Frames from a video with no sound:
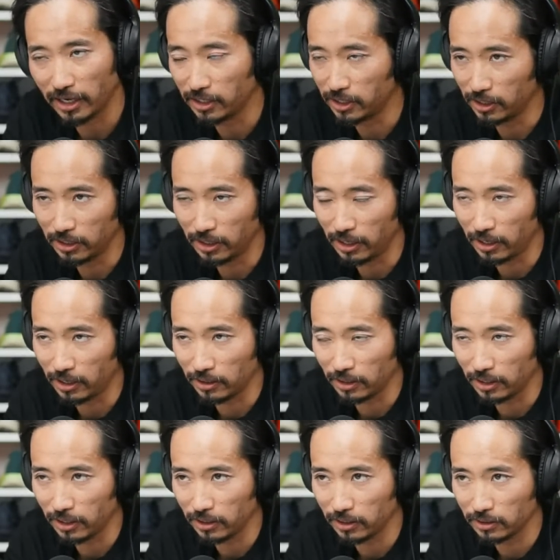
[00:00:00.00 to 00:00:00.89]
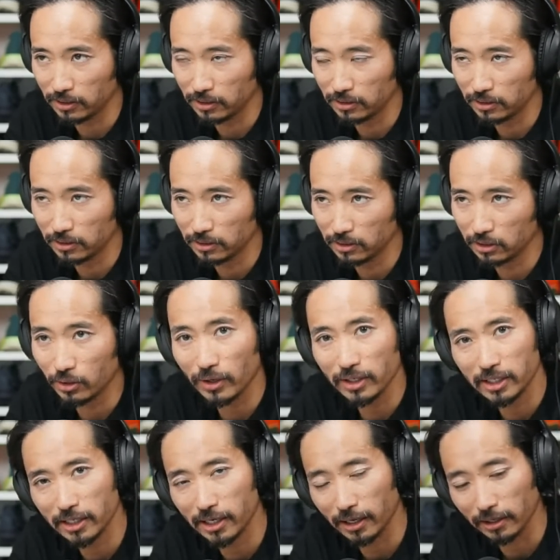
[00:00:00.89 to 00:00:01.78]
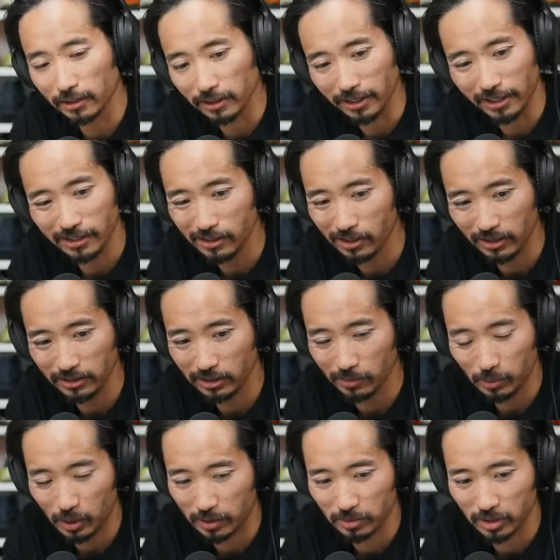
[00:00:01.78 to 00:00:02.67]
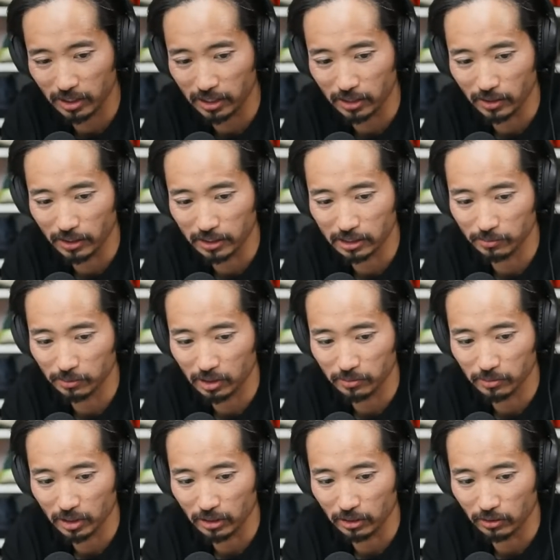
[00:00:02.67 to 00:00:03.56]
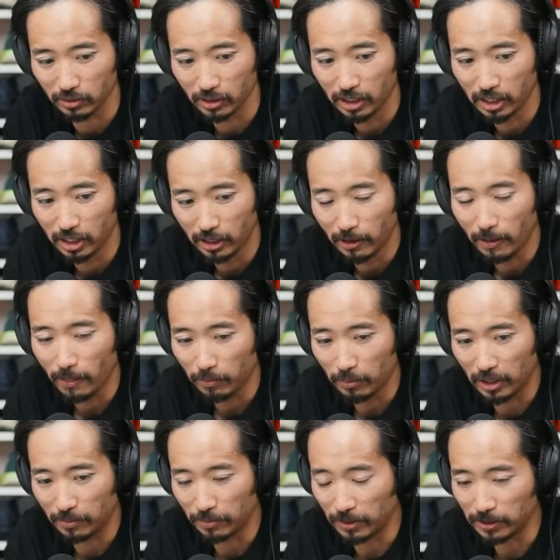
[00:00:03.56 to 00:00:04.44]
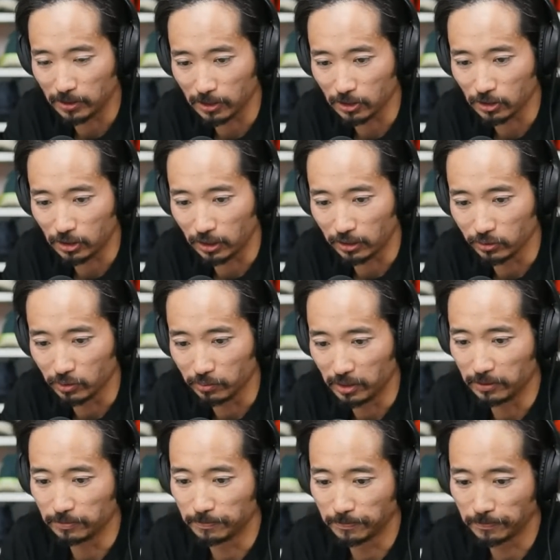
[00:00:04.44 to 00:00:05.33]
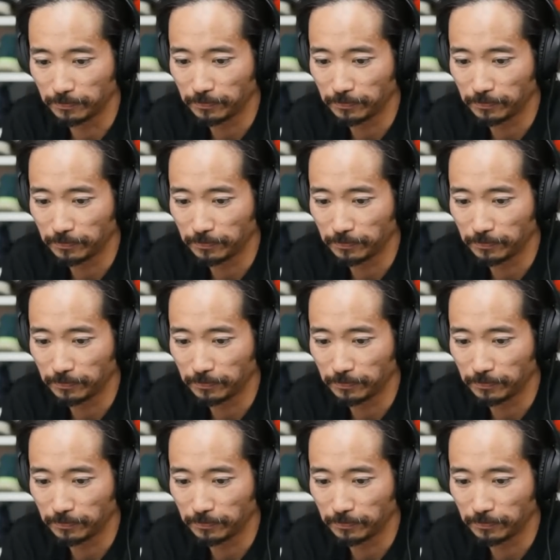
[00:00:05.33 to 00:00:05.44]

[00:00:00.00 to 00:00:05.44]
I didn't at LA. No, I did at LA. And, you know, sometimes I do it, sometimes I don't. But I bring six gels with me.